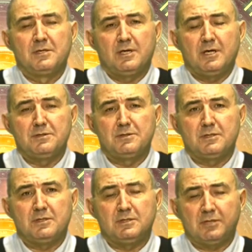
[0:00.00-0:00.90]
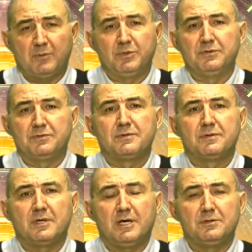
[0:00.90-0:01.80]
and it happened.
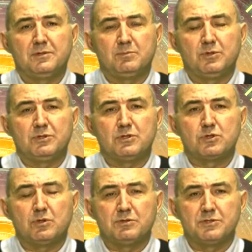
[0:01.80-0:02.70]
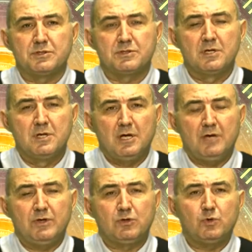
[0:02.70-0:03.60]
And the British soldiers
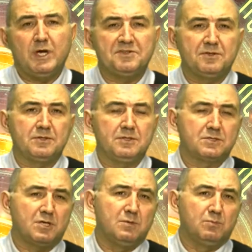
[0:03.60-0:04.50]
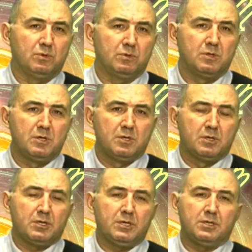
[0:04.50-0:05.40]
evacuated Istanbul
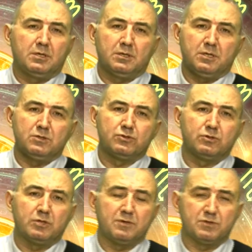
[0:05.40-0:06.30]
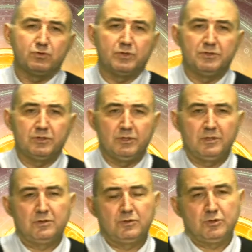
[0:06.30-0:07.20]
in
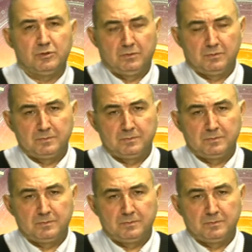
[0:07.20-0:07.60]
2022.